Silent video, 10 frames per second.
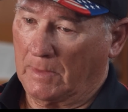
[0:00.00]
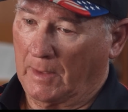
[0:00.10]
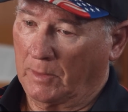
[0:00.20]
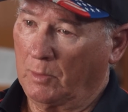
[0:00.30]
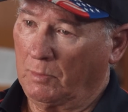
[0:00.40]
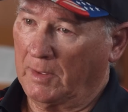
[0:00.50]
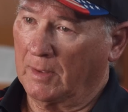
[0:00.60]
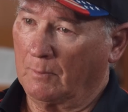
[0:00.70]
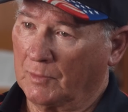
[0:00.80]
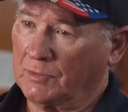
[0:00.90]
and knew the
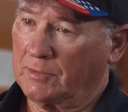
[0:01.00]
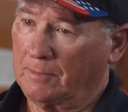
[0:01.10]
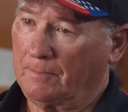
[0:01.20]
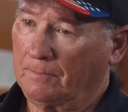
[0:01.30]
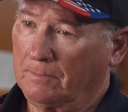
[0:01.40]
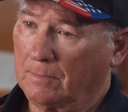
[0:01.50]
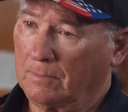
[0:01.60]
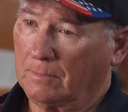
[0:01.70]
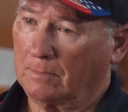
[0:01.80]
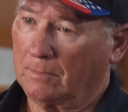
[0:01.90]
end was
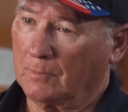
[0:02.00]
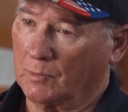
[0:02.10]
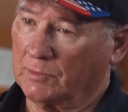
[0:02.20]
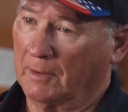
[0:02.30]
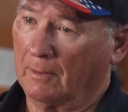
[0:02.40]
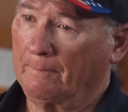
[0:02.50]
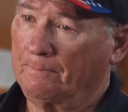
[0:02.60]
near.